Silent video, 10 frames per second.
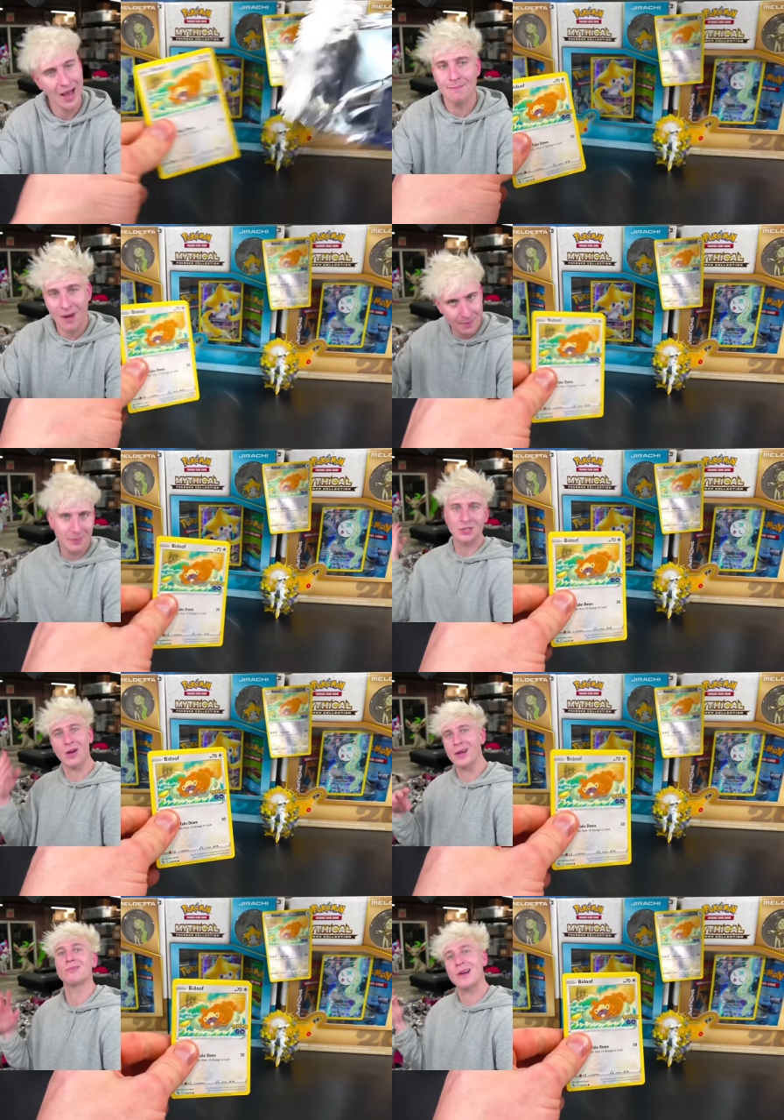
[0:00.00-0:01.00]
might be
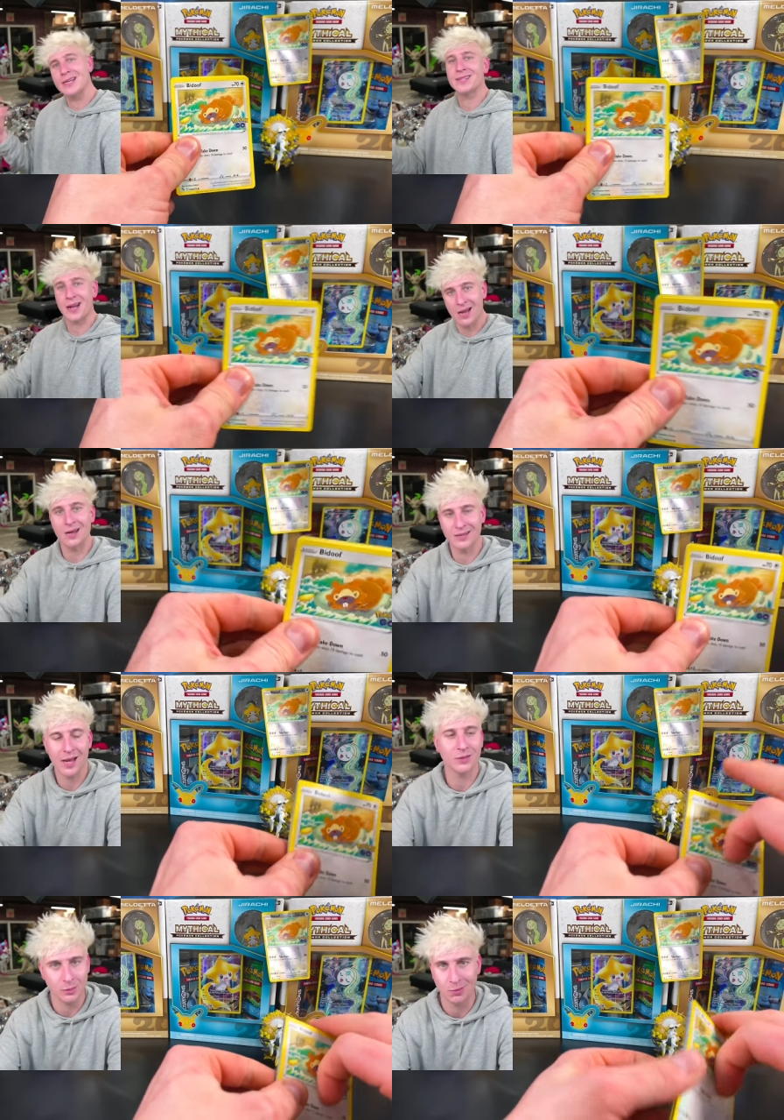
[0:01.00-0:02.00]
trying to raise that
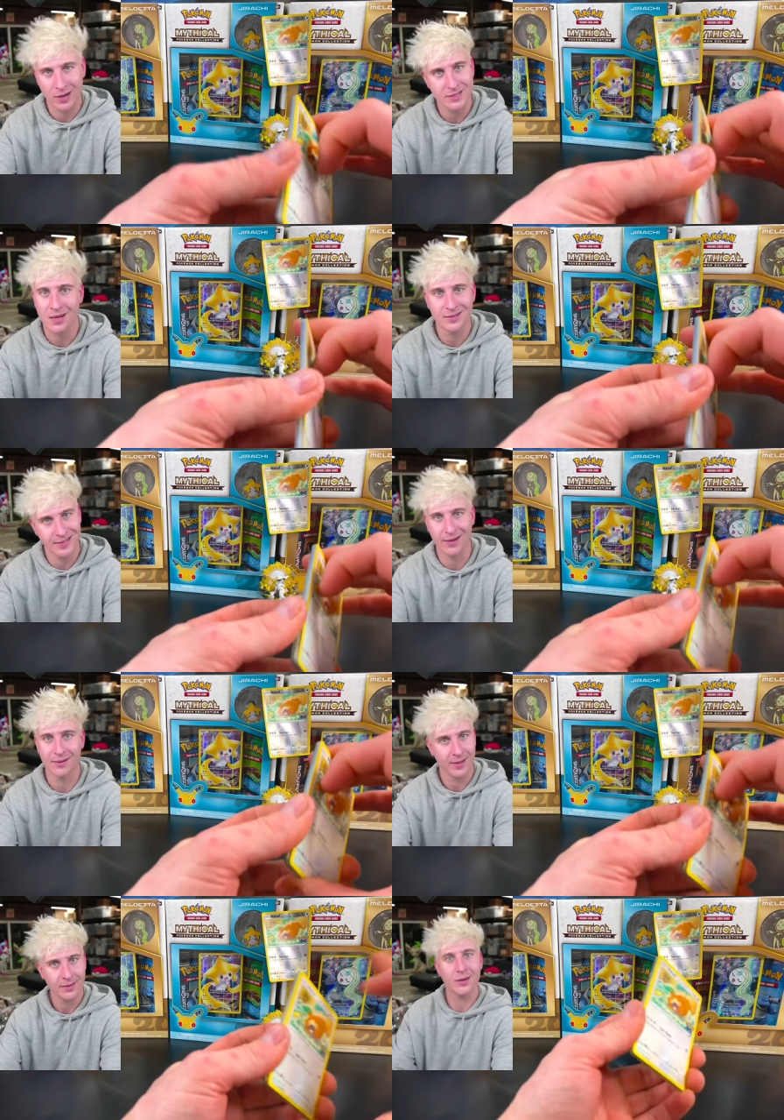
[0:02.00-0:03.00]
Conkeldurr price on
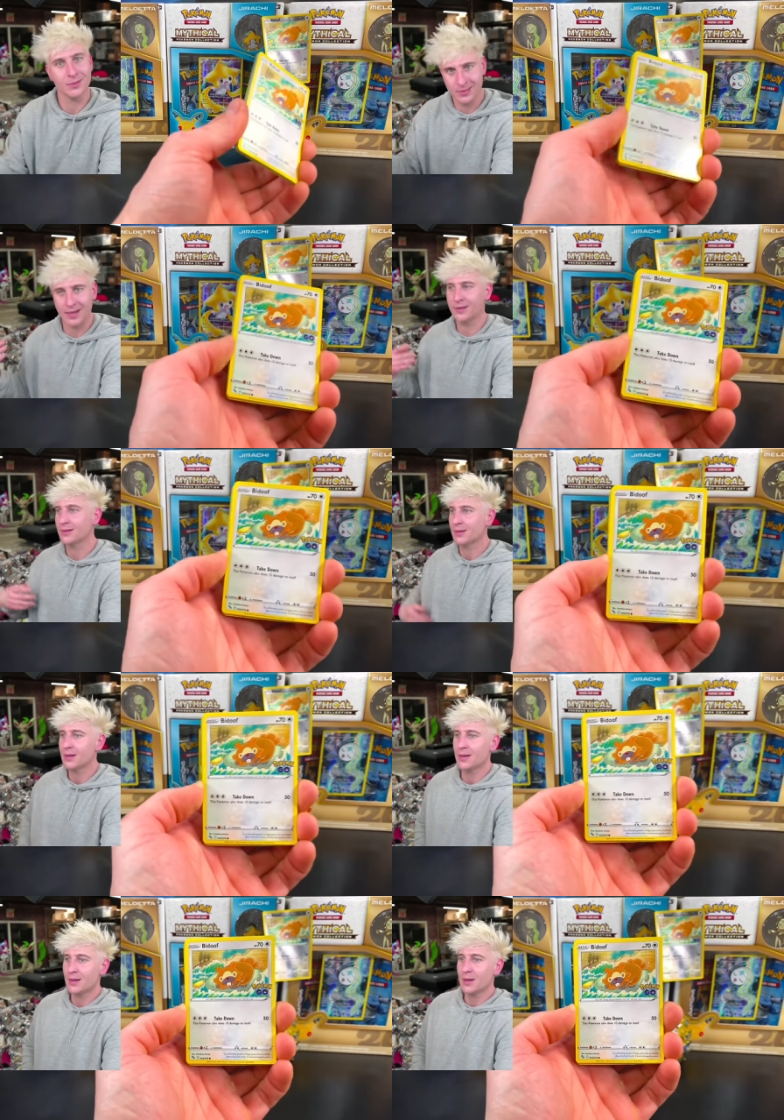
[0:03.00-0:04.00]
Saturday. You know what I'm saying?
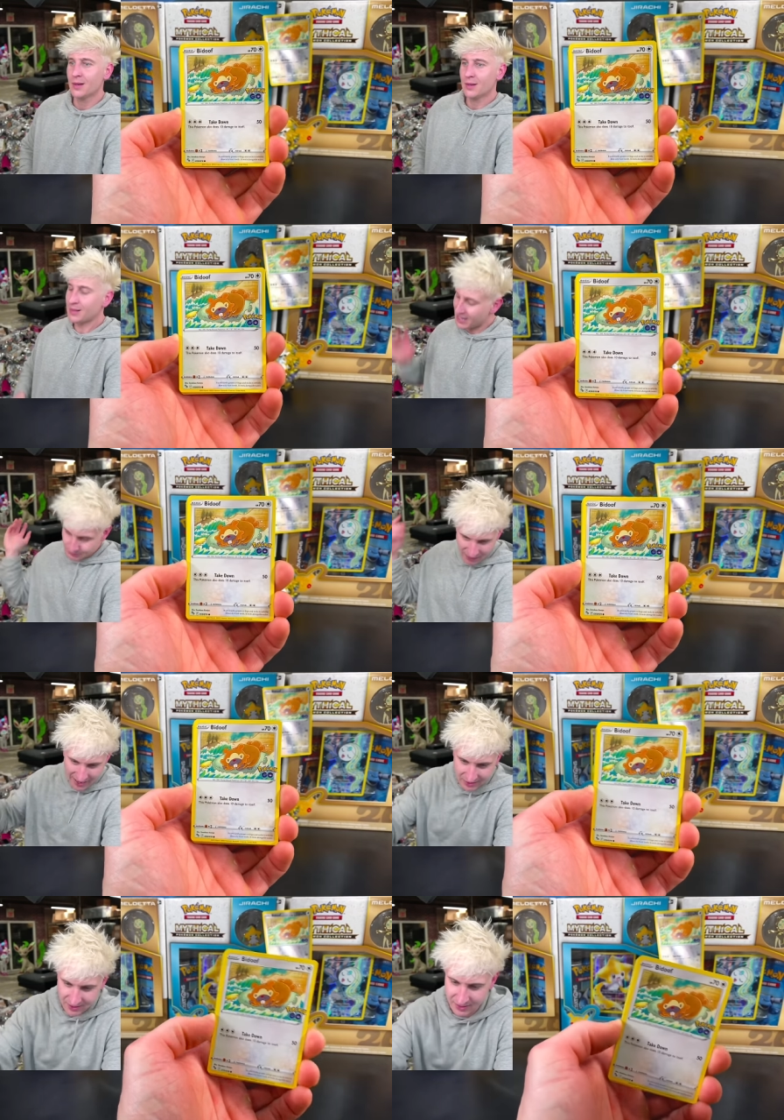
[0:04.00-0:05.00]
Last
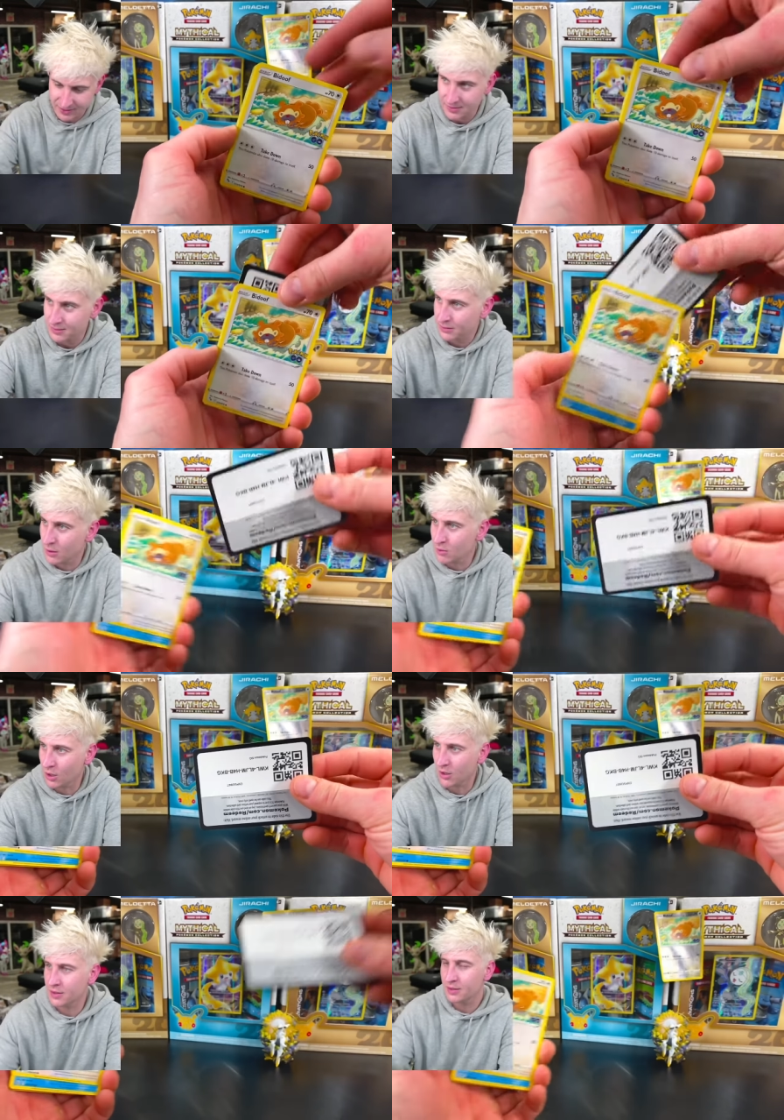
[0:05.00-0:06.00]
pack, code
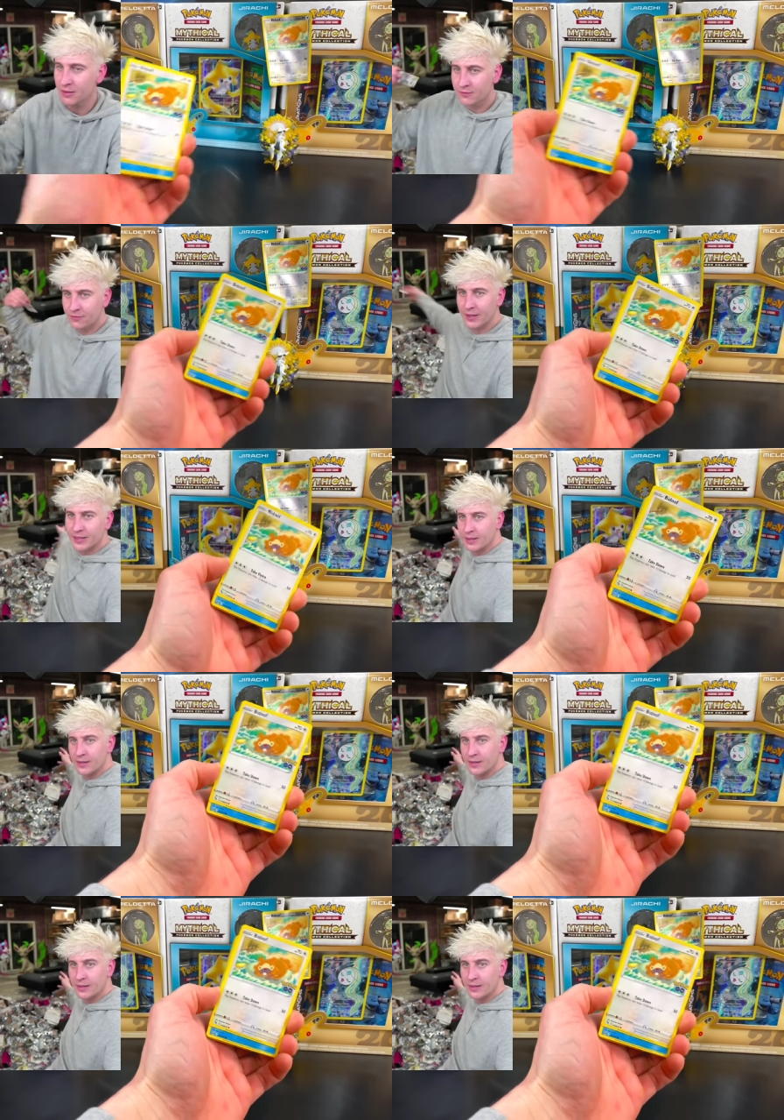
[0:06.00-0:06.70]
card, flick.